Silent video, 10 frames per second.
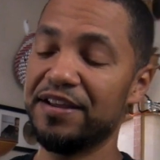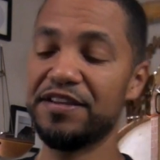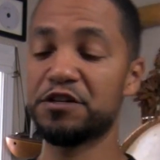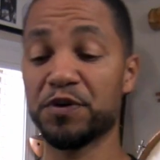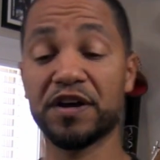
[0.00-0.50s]
In
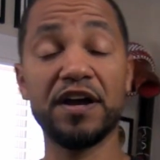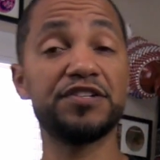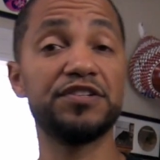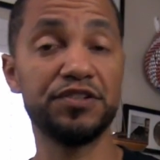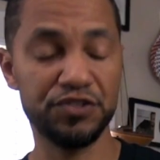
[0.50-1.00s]
this
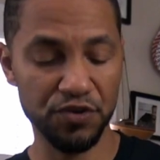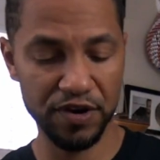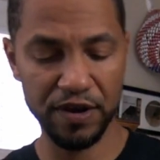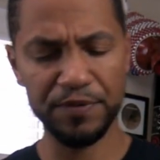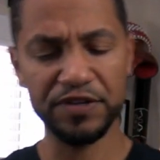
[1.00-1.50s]
percussion
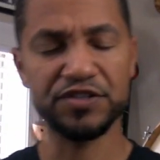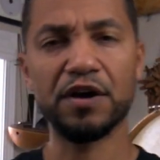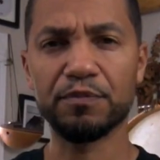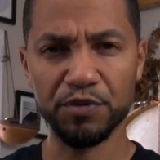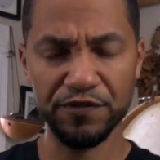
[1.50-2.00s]
tutorial, I'm going to
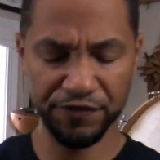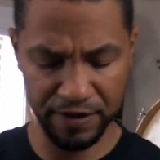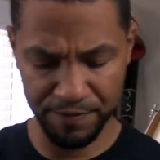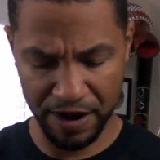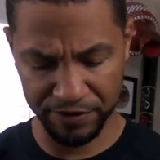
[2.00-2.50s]
talk briefly
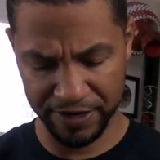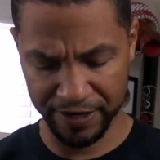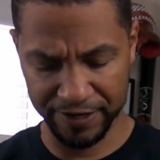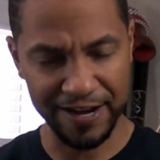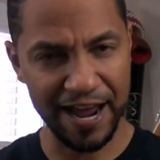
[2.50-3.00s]
about
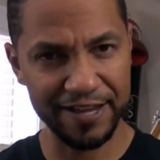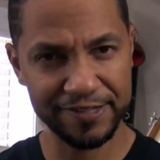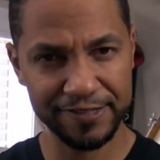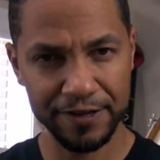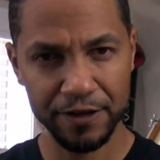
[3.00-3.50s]
getting a
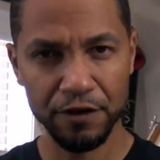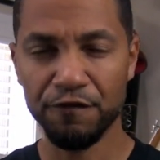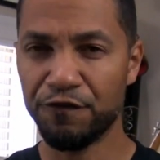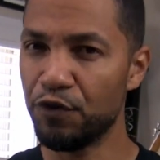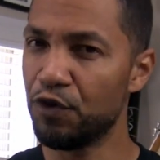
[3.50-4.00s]
nice,
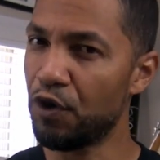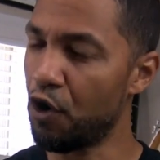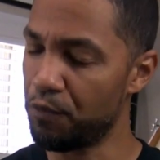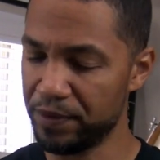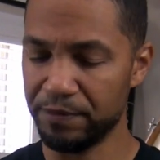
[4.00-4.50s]
full,
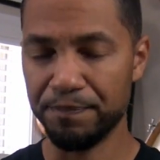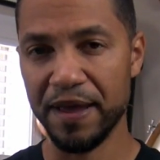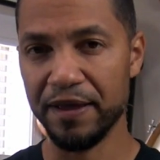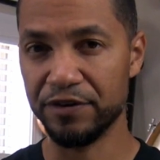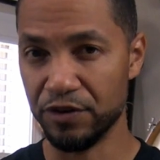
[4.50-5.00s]
open
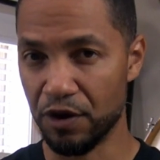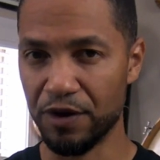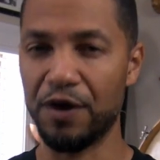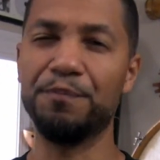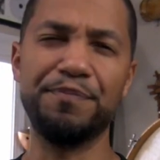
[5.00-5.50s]

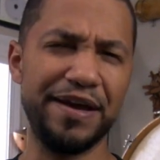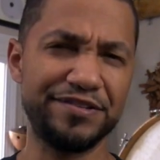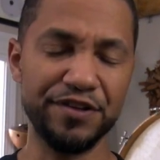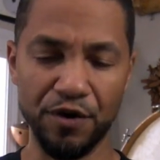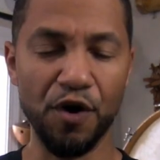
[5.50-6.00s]

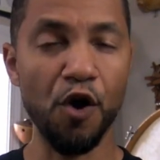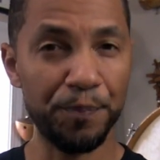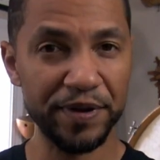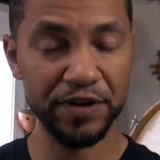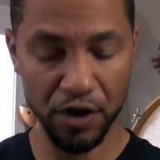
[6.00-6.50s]

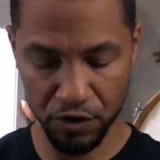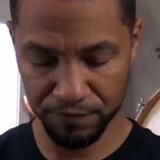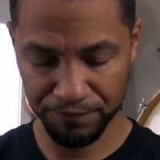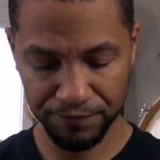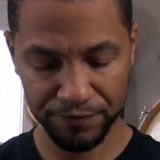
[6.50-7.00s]
open note,